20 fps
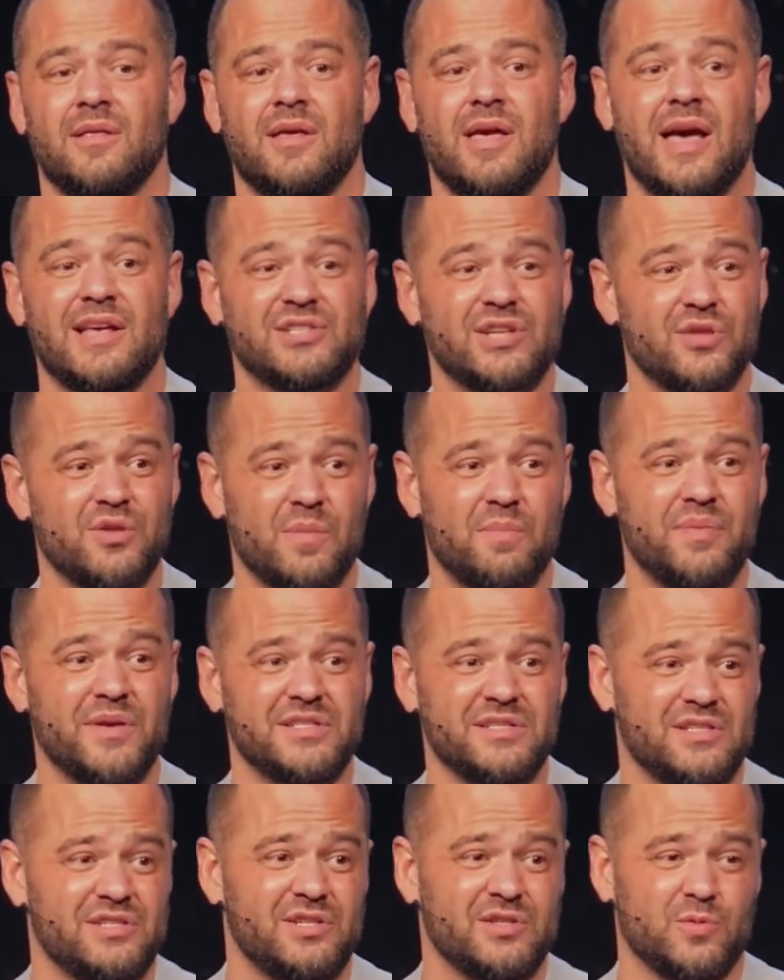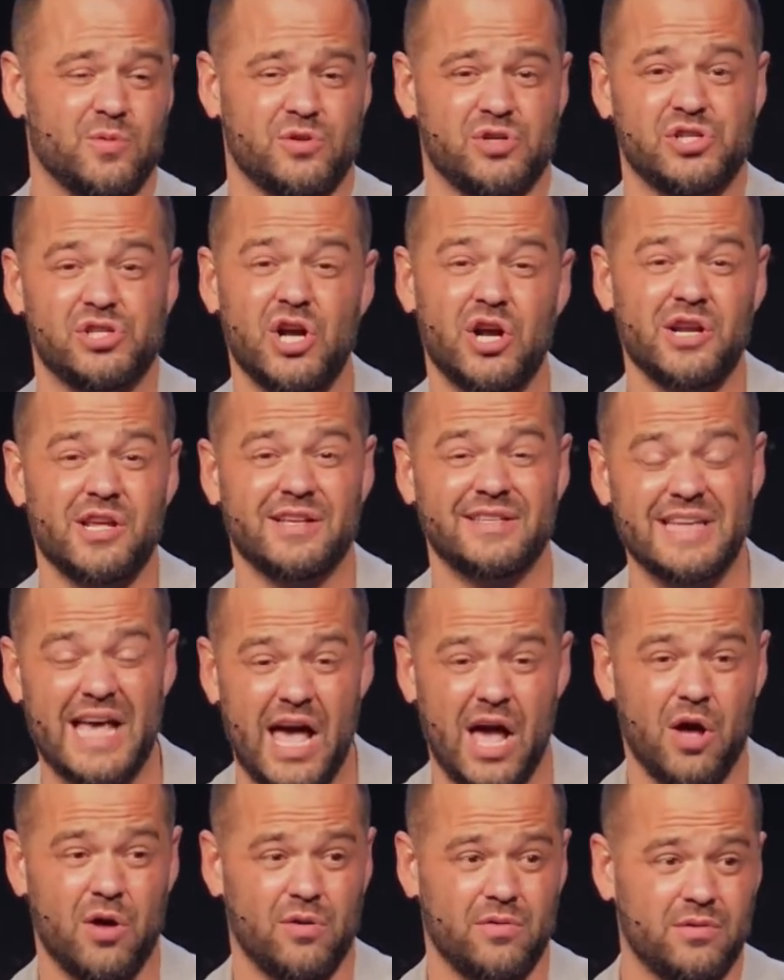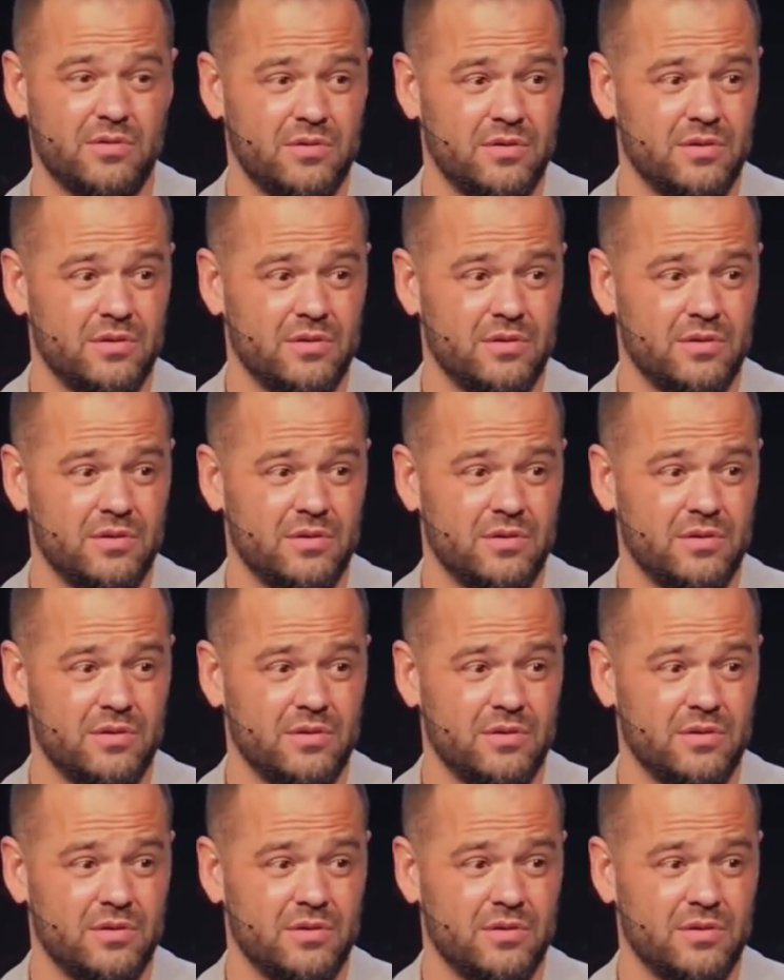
as other businesses were shutting down.